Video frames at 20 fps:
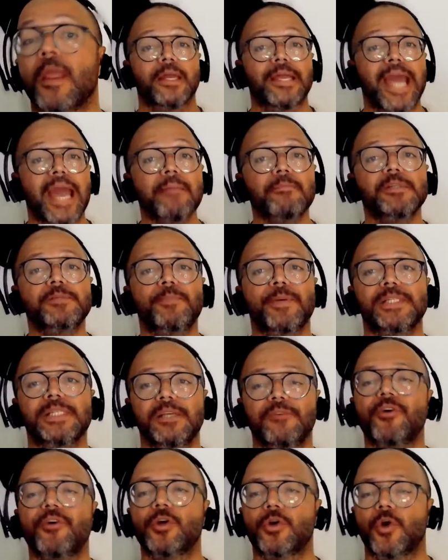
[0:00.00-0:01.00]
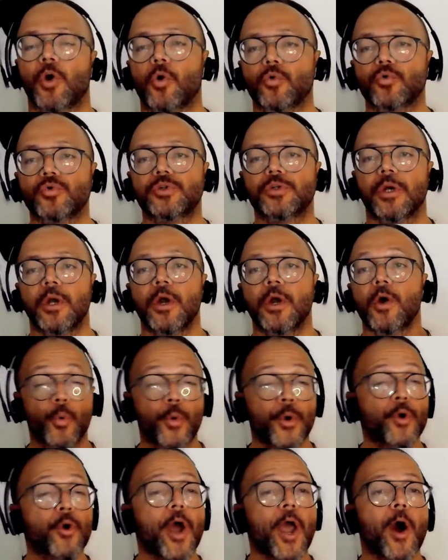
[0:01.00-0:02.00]
Game-specific nodes
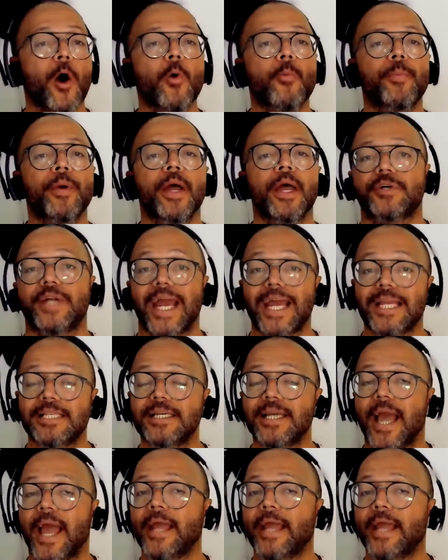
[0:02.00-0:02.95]
will help creating